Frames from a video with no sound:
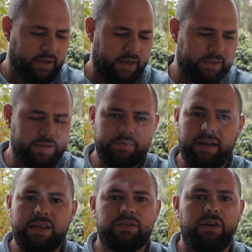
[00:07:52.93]
It seems
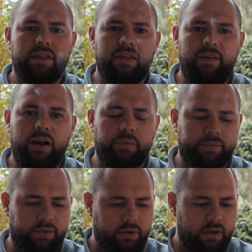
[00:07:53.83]
like it's going to develop
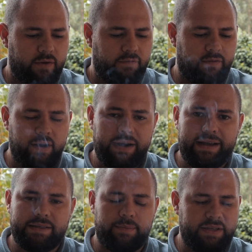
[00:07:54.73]
very
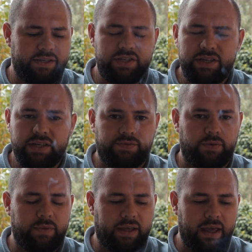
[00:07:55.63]
nice. I mean, just
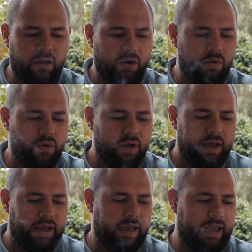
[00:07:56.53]
from the get-go,
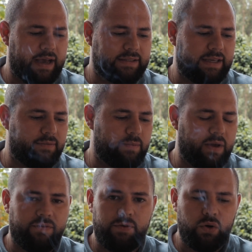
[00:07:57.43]
it has given me
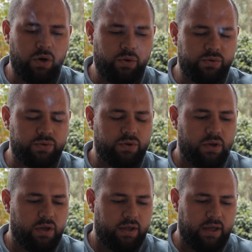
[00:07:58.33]
a few notes,
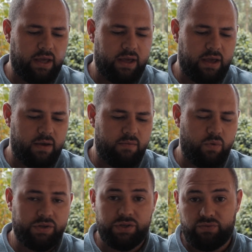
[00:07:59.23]

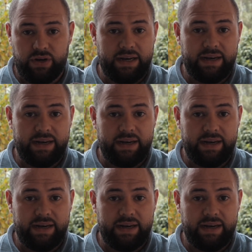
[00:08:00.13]
which is really